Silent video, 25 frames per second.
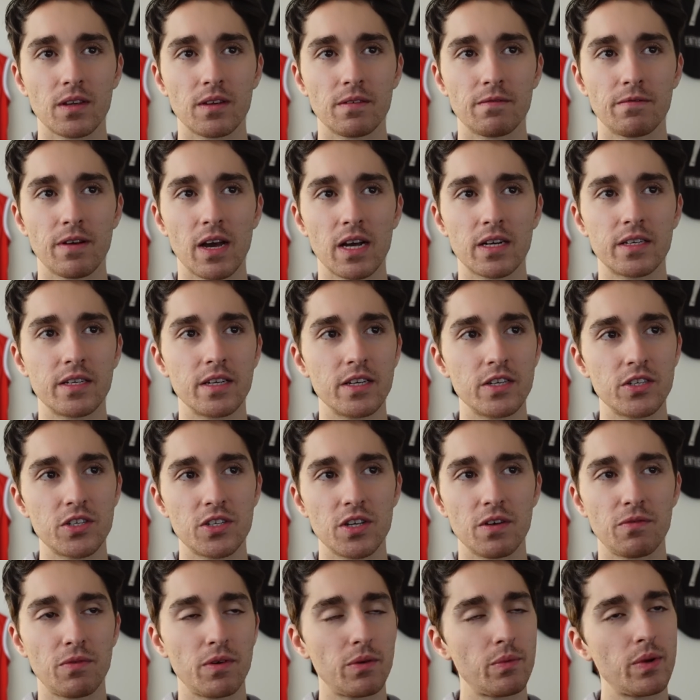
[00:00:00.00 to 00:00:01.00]
fact is,
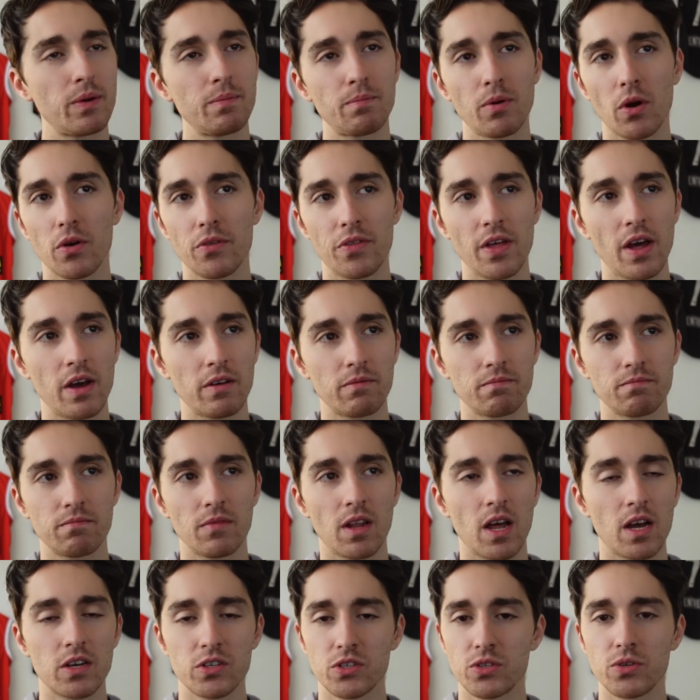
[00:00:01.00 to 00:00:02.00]
if we win both our
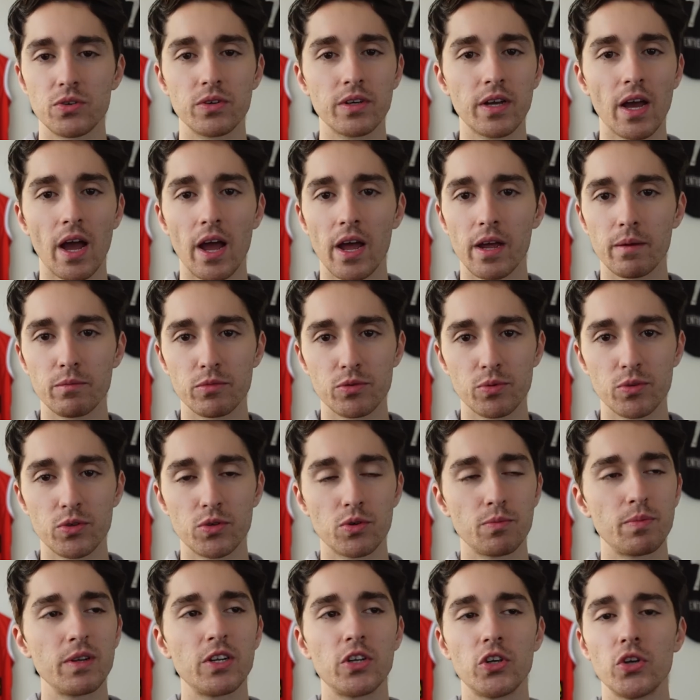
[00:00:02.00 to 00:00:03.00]
last two games, which
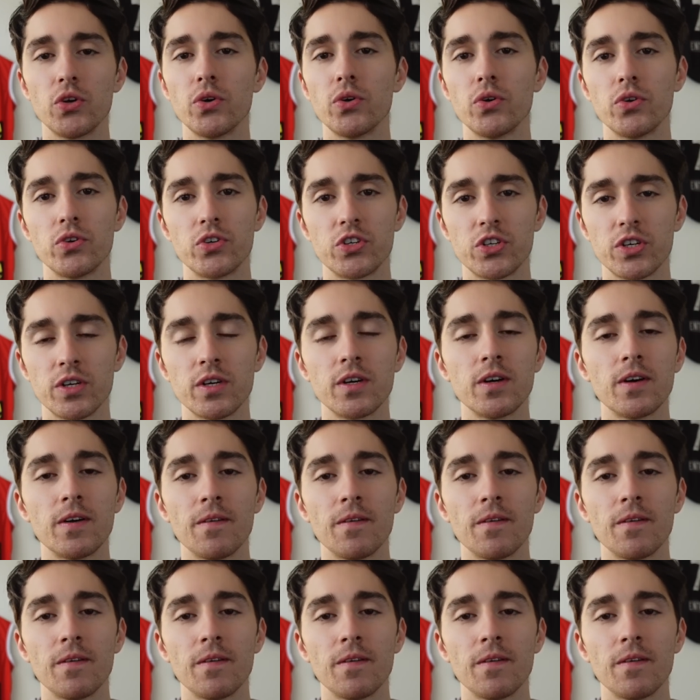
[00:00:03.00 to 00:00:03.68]
would be huge,